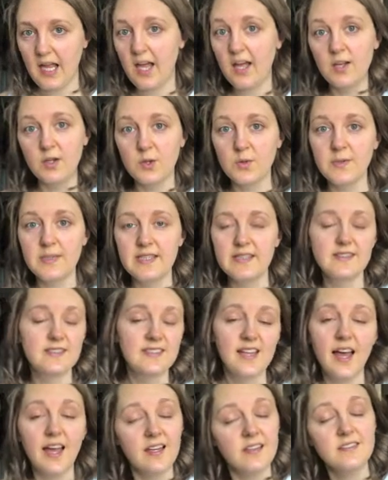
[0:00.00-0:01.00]
a queen
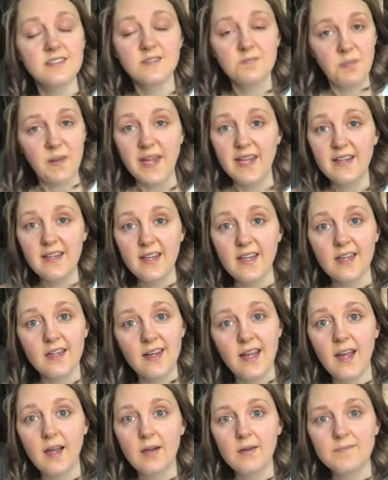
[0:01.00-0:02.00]
size blanket
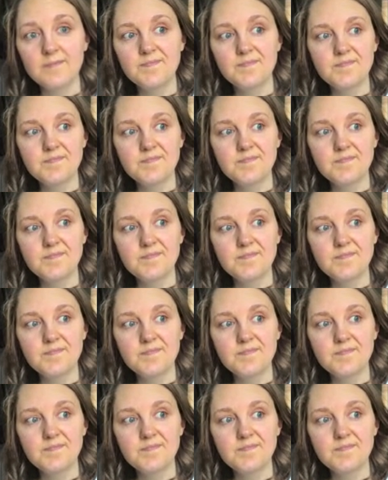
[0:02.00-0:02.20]
now.